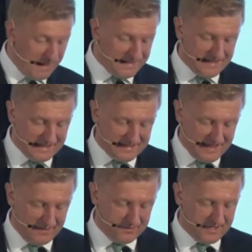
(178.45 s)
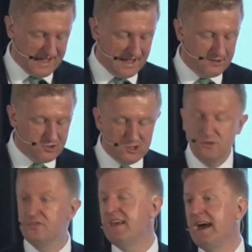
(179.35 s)
banking and healthcare and
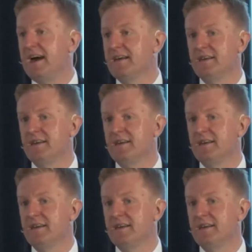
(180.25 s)
used tech